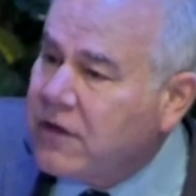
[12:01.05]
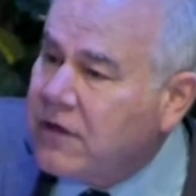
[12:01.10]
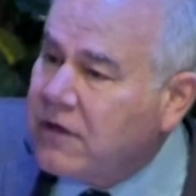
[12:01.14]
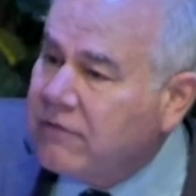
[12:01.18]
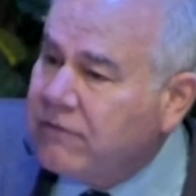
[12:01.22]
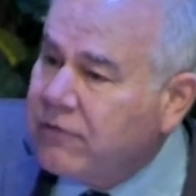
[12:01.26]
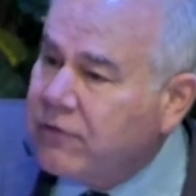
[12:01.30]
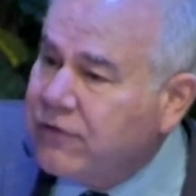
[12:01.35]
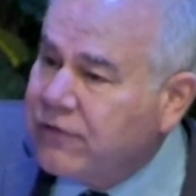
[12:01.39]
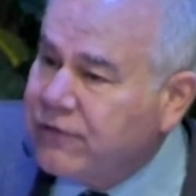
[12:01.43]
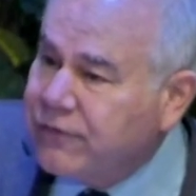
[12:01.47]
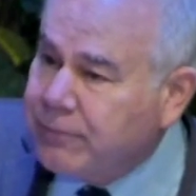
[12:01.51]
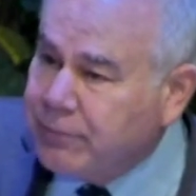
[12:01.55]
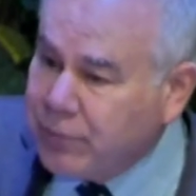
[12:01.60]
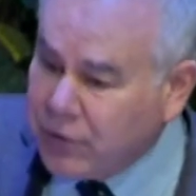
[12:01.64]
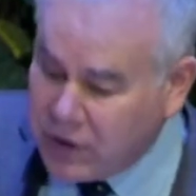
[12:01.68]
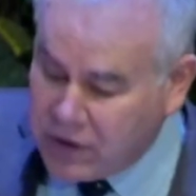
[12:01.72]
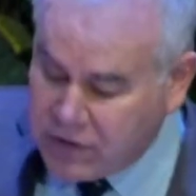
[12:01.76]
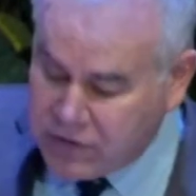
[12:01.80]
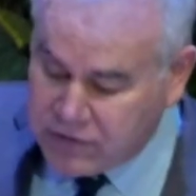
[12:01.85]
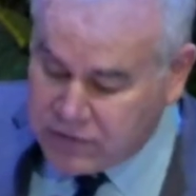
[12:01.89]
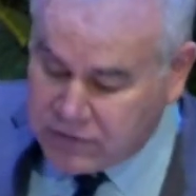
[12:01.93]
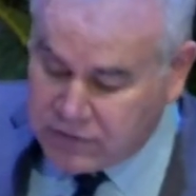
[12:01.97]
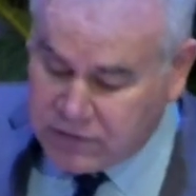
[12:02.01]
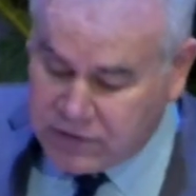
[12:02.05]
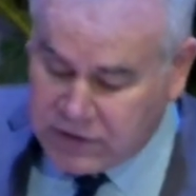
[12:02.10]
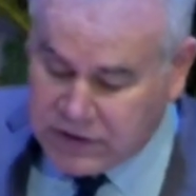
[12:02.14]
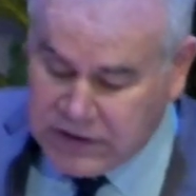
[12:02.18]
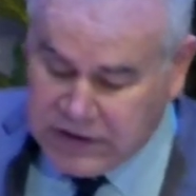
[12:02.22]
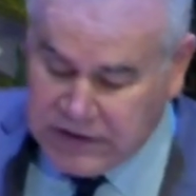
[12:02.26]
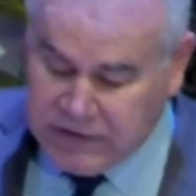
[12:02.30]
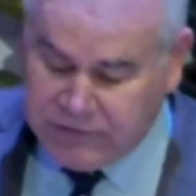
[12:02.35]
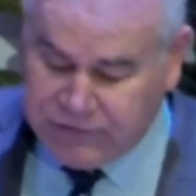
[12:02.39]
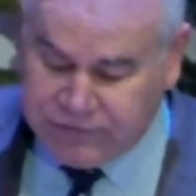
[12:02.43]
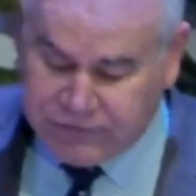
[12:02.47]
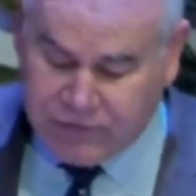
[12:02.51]
for his brother
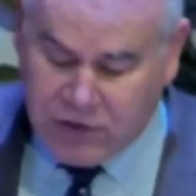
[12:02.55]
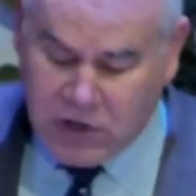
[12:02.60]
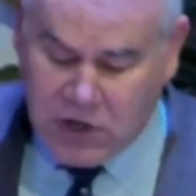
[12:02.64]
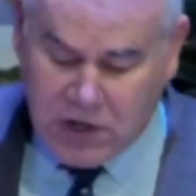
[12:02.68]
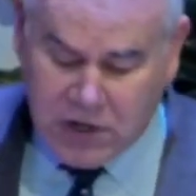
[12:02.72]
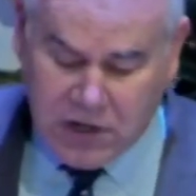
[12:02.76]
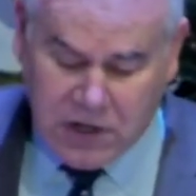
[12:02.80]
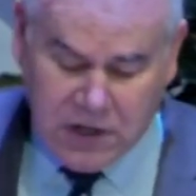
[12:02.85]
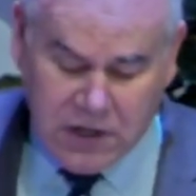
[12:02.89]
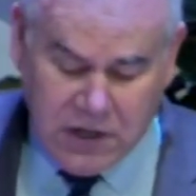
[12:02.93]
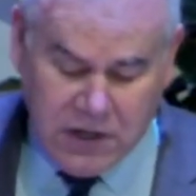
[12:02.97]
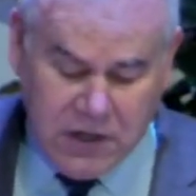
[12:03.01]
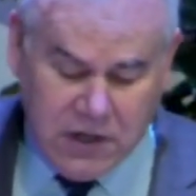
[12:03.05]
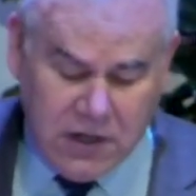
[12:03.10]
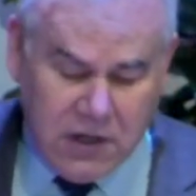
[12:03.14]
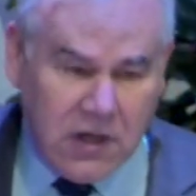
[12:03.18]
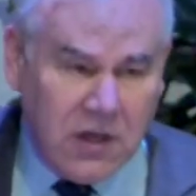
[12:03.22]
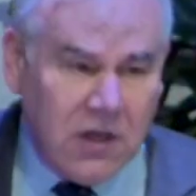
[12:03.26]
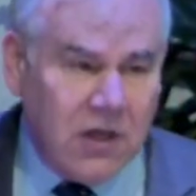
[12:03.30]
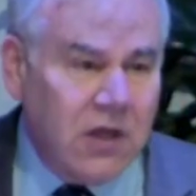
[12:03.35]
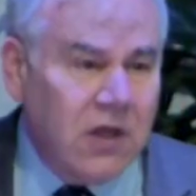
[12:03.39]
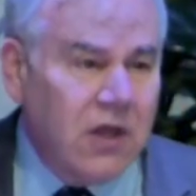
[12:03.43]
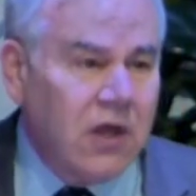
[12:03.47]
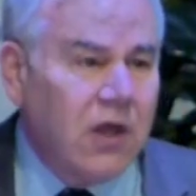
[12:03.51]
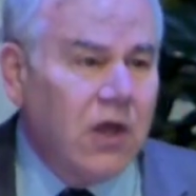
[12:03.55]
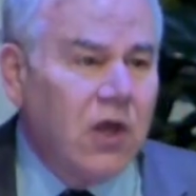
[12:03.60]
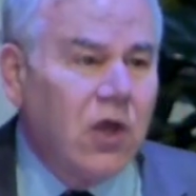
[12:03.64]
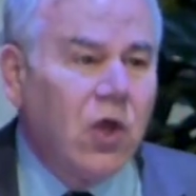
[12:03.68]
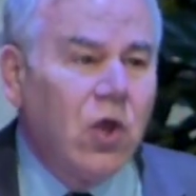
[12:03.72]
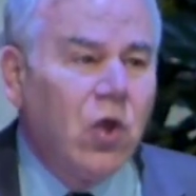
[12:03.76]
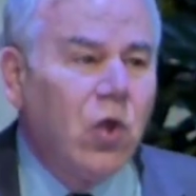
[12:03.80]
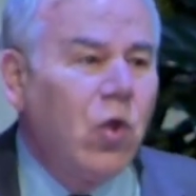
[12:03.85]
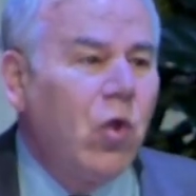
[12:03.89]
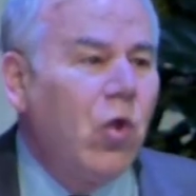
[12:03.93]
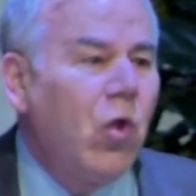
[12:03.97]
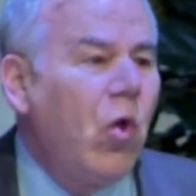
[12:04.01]
Esau, a
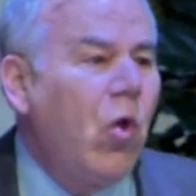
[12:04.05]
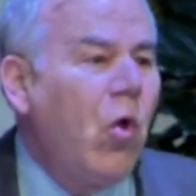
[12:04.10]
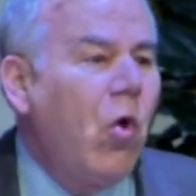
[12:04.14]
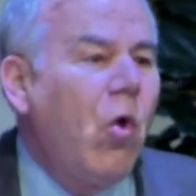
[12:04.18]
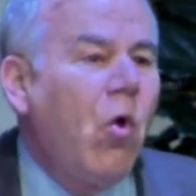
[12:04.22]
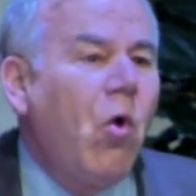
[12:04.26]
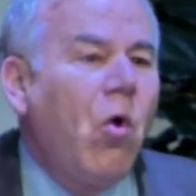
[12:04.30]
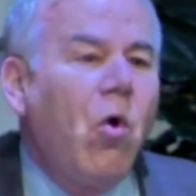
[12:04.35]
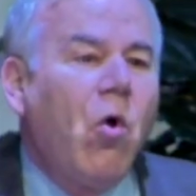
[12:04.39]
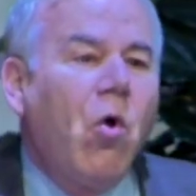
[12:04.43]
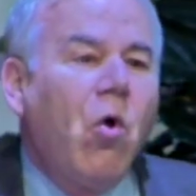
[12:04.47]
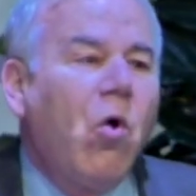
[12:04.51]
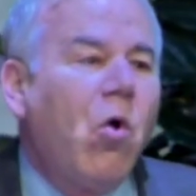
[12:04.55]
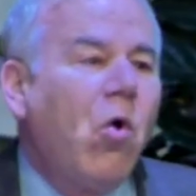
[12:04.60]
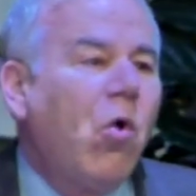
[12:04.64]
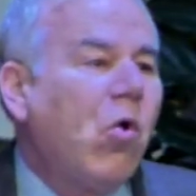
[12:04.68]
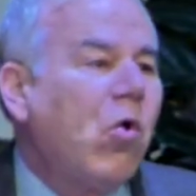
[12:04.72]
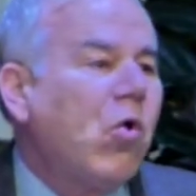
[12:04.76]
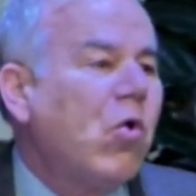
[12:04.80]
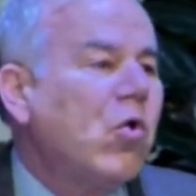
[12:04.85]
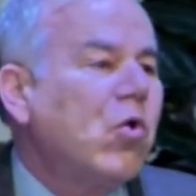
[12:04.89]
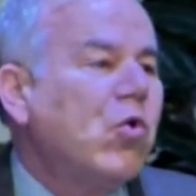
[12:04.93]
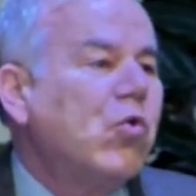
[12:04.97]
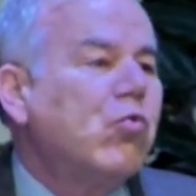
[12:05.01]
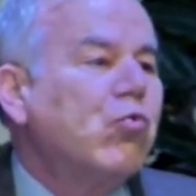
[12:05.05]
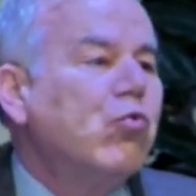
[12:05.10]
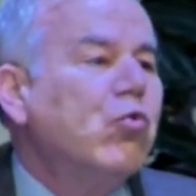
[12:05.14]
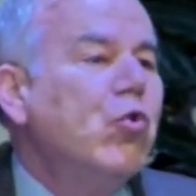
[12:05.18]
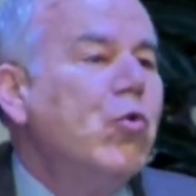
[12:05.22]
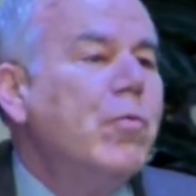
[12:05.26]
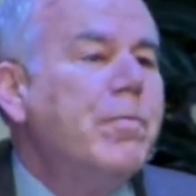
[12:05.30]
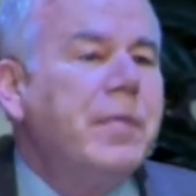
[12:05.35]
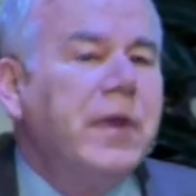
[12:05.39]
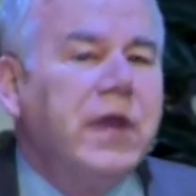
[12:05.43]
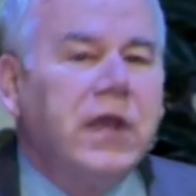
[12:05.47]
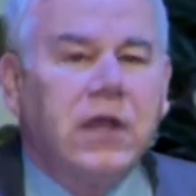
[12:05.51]
whole
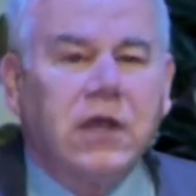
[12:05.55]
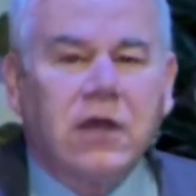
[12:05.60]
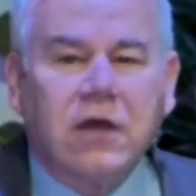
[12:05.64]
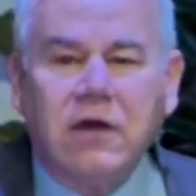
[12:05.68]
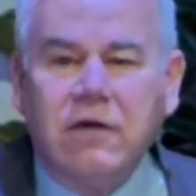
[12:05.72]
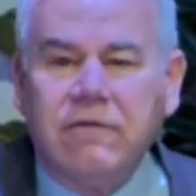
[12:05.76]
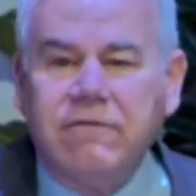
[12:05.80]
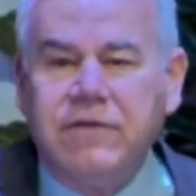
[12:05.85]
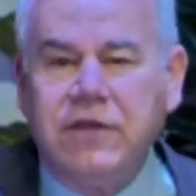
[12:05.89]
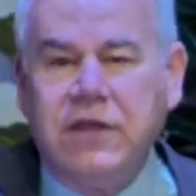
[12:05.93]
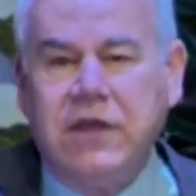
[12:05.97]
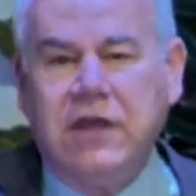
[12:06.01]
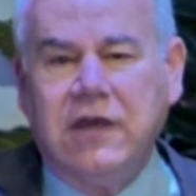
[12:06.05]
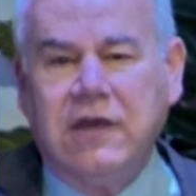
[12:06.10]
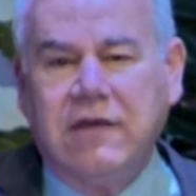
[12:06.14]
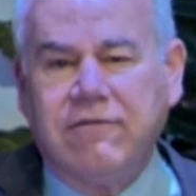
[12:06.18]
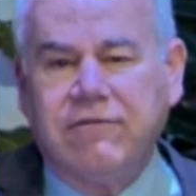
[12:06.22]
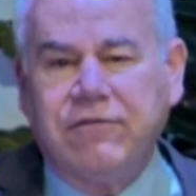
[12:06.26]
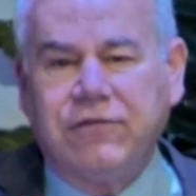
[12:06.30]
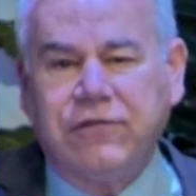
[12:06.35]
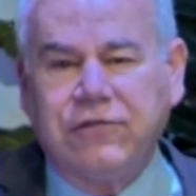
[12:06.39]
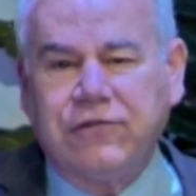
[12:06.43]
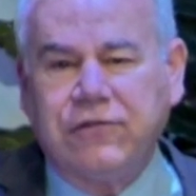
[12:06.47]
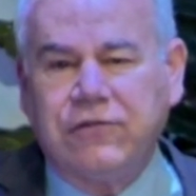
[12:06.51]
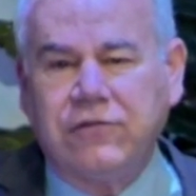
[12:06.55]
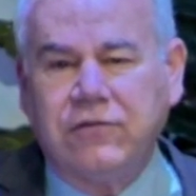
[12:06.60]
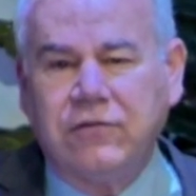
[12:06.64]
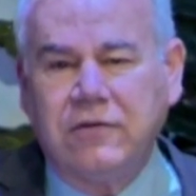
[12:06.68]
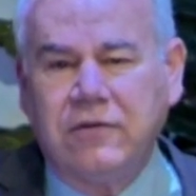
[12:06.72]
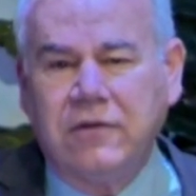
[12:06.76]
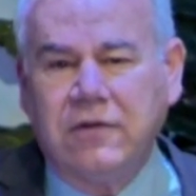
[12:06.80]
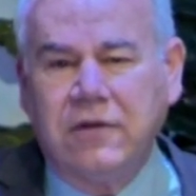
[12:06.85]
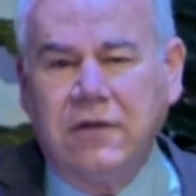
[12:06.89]
grouping of gifts,